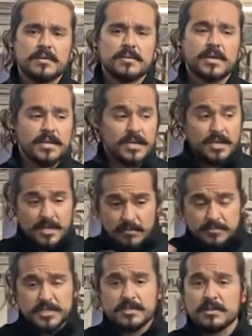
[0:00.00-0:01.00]
that
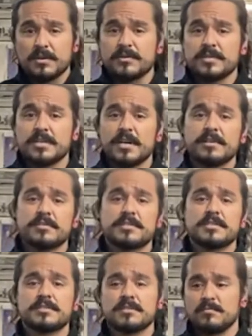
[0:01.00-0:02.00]
encompass our entire
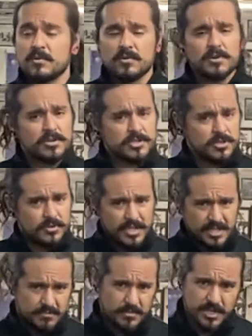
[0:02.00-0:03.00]
system or our
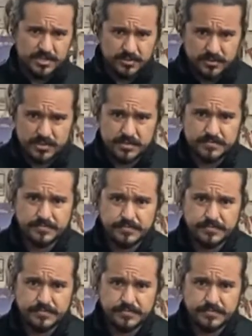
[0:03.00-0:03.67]
training modules